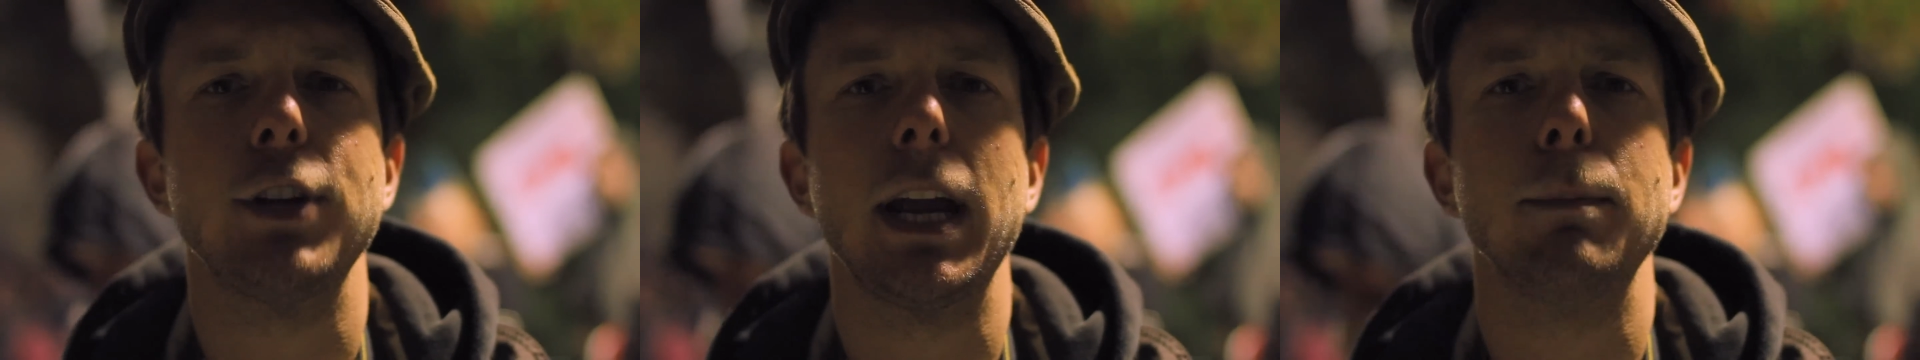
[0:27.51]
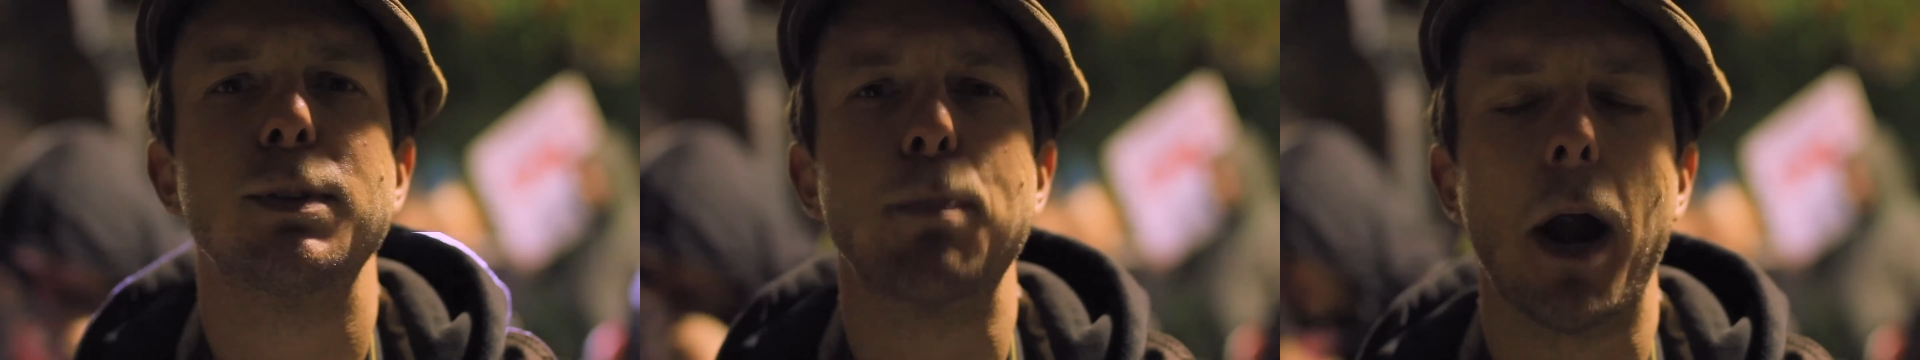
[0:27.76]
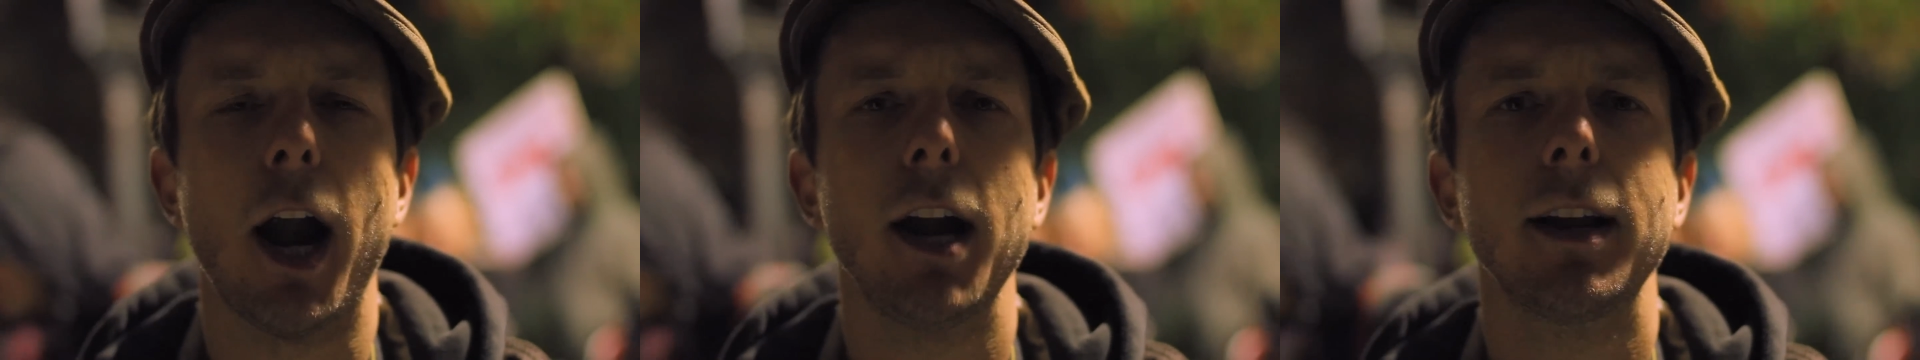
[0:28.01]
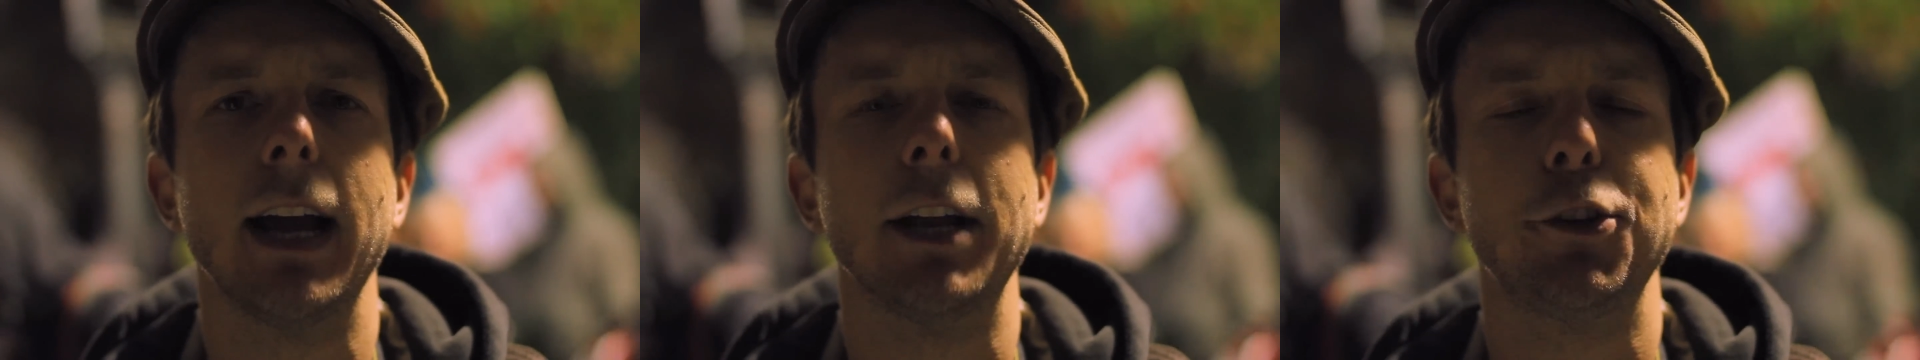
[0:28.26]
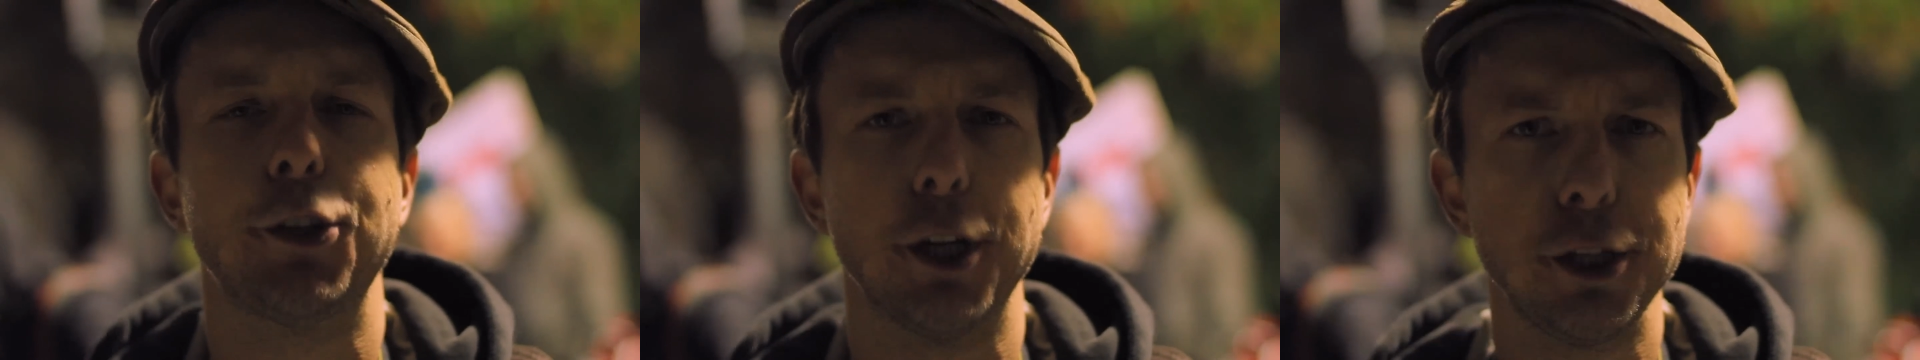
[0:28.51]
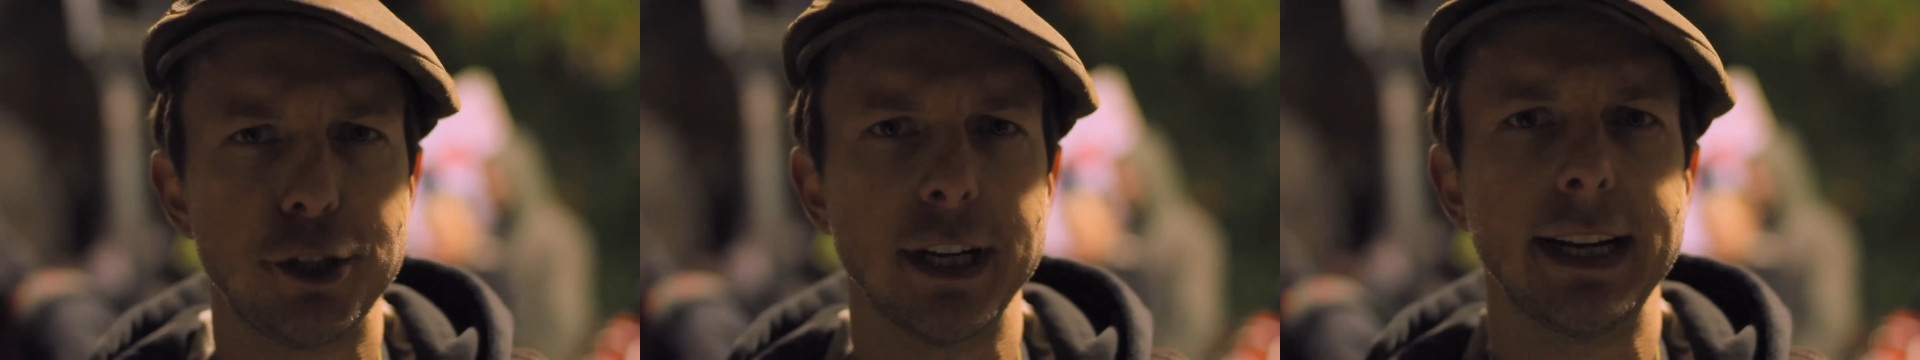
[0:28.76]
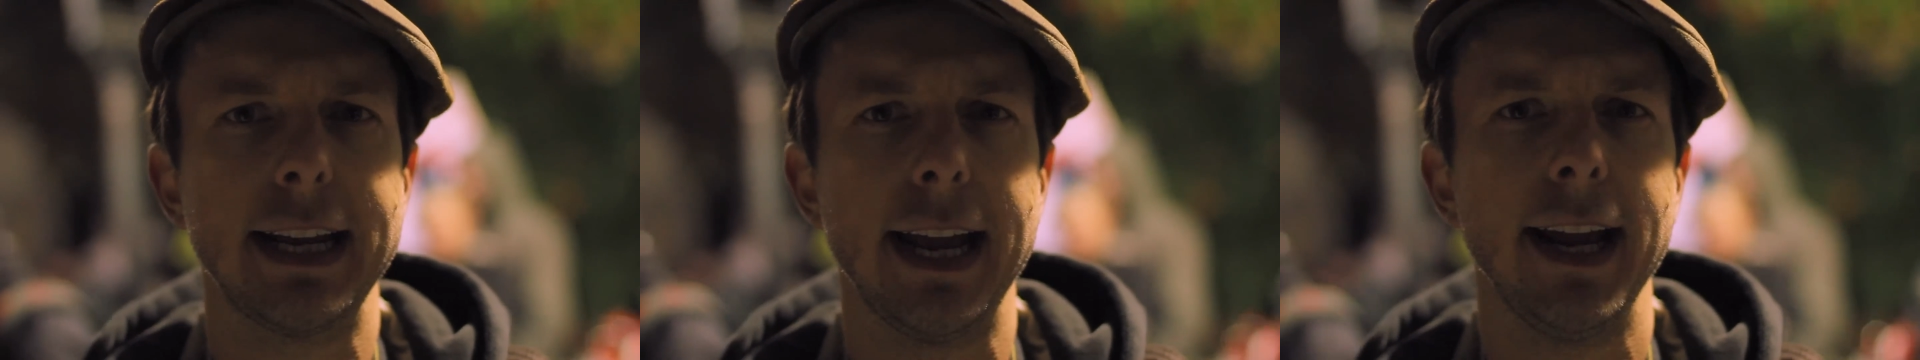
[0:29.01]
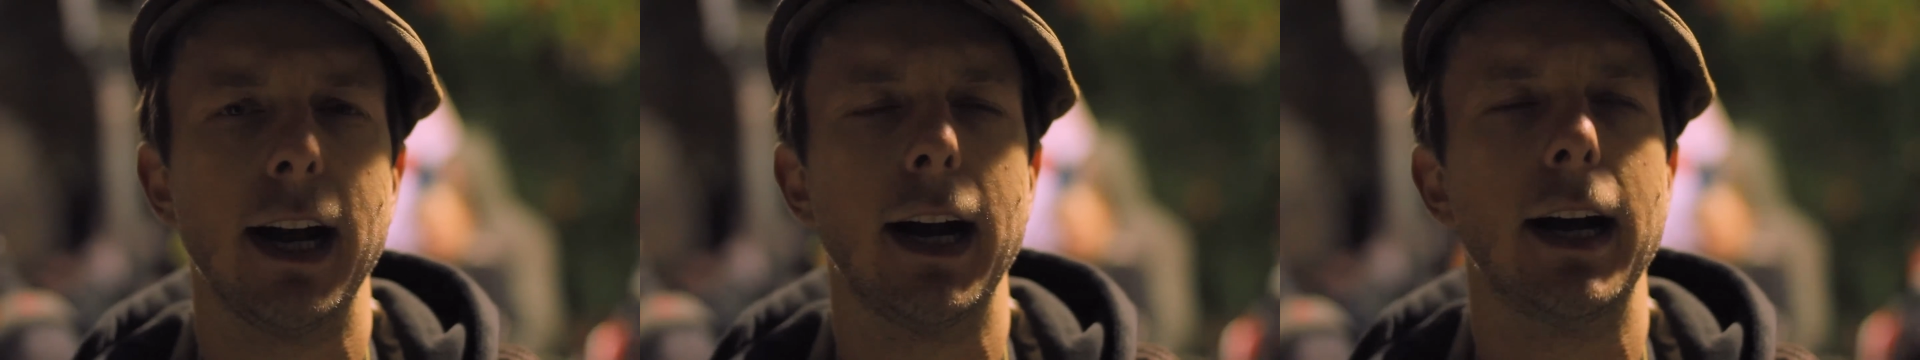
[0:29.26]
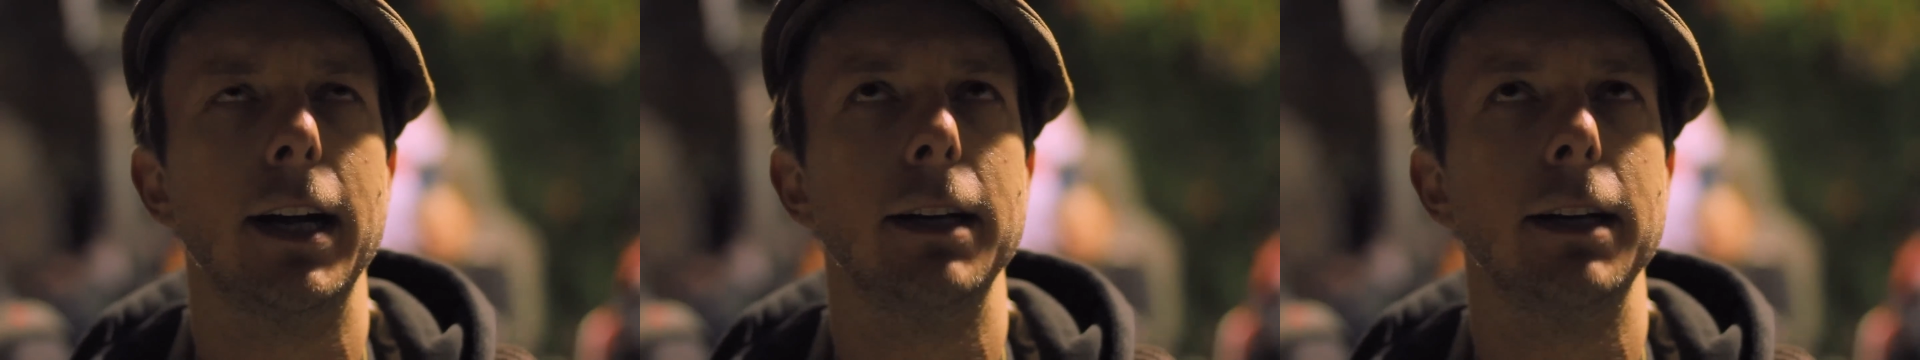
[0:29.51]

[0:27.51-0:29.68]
James Park at Church and King,